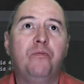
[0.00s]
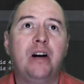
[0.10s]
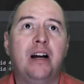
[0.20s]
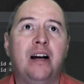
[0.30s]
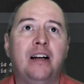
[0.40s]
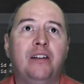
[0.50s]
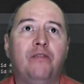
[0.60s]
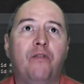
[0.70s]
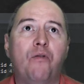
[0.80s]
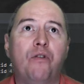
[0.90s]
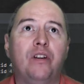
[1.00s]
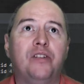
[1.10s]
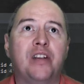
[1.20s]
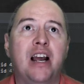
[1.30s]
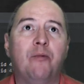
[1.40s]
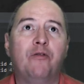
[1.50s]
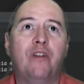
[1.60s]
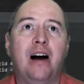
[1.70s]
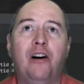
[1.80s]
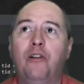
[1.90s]
behind for the XAML
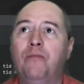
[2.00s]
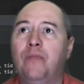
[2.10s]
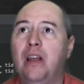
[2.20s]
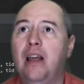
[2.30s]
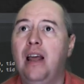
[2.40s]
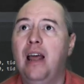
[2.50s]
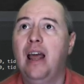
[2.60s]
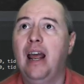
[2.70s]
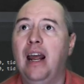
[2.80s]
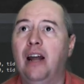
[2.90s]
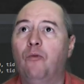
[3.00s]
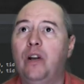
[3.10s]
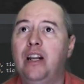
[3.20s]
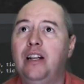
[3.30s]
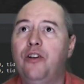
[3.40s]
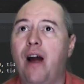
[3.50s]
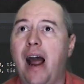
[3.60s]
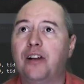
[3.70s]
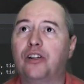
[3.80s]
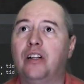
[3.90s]
file, and we need to
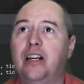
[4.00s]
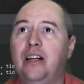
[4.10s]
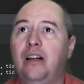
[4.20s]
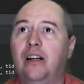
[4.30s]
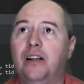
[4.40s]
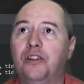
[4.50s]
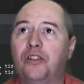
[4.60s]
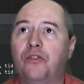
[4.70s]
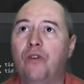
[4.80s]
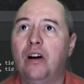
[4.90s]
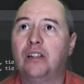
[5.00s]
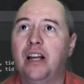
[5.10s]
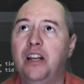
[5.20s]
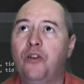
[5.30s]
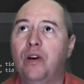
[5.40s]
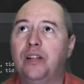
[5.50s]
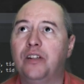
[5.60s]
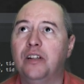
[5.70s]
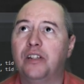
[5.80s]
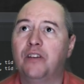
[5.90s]
actually construct a new
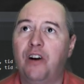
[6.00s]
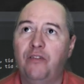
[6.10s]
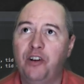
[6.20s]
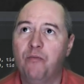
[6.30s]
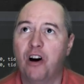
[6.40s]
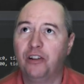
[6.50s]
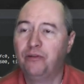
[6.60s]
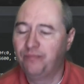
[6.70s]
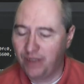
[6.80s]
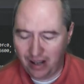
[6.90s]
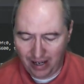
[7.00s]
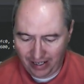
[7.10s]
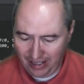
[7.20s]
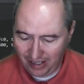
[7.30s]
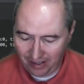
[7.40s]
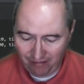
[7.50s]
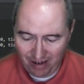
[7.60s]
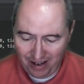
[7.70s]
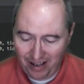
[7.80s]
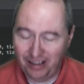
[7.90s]
instance of our view model. Again,
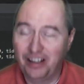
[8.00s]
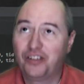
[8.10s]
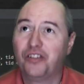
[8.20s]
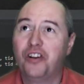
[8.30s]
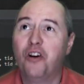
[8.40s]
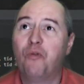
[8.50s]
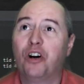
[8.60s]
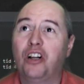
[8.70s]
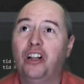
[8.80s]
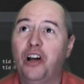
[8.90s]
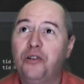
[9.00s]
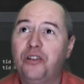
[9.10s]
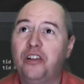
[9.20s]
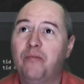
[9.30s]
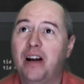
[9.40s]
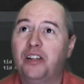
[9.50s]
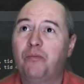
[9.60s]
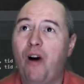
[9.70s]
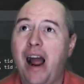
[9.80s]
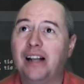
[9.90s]
this is nowhere close to best
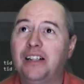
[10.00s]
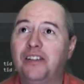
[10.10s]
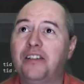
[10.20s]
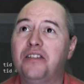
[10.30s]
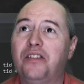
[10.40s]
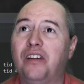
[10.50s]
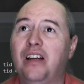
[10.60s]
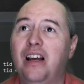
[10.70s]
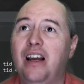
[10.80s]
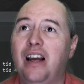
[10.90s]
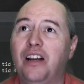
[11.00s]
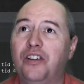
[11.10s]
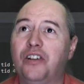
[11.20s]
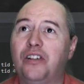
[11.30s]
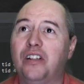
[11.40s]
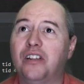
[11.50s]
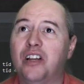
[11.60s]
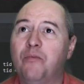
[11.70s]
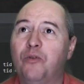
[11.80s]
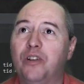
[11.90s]
practices. It's just a
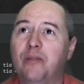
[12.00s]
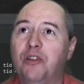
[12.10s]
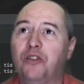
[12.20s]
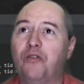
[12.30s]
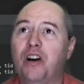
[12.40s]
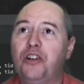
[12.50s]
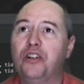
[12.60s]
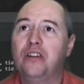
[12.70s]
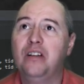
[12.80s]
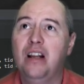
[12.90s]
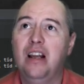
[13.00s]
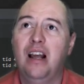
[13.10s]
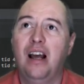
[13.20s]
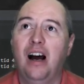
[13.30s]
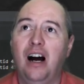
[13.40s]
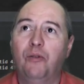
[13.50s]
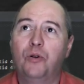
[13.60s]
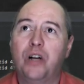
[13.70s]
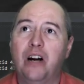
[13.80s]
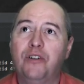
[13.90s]
simple demonstration. We'll
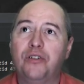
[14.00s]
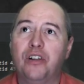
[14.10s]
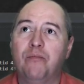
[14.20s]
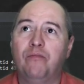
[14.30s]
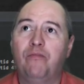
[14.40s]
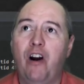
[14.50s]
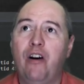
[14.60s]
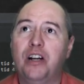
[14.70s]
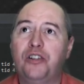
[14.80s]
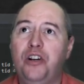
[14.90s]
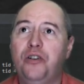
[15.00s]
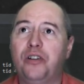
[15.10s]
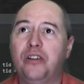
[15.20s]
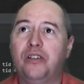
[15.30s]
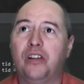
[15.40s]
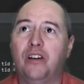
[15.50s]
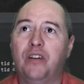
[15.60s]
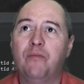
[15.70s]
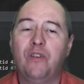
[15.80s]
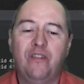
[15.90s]
cover some various uses of
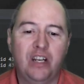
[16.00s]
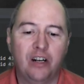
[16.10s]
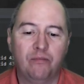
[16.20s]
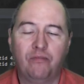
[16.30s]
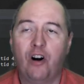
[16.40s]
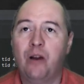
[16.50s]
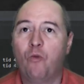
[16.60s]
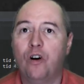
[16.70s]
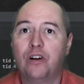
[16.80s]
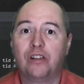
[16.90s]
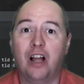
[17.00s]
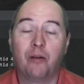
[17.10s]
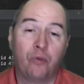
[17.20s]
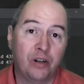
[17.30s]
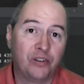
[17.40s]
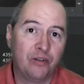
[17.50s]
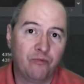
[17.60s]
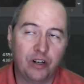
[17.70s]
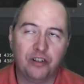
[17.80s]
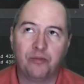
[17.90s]
MVVM frameworks like Prism,
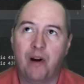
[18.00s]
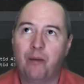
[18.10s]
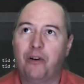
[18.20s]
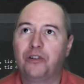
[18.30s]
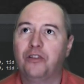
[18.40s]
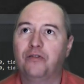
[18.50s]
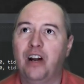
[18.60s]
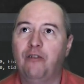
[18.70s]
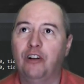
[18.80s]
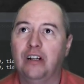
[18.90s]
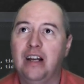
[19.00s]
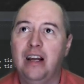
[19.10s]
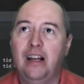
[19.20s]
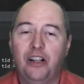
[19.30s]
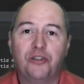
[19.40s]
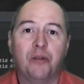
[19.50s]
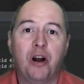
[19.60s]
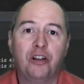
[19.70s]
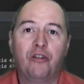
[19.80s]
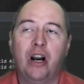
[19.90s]
which is my personal favorite. There's some
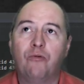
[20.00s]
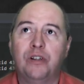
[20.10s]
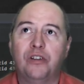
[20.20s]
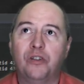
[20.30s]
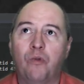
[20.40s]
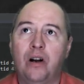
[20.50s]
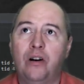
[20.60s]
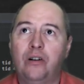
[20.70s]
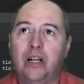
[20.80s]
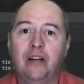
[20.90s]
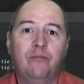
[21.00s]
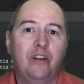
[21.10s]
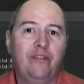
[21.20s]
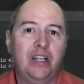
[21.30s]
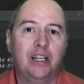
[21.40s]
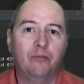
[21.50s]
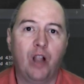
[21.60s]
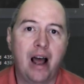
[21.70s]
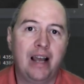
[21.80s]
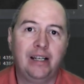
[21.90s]
other great ones as well, MVVM
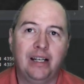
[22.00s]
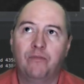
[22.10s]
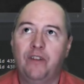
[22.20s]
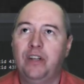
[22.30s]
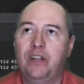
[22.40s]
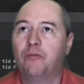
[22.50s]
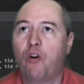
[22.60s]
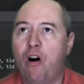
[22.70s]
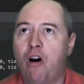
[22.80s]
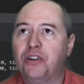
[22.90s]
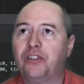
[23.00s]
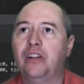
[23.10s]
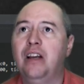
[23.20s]
Lite, MVVM Cross.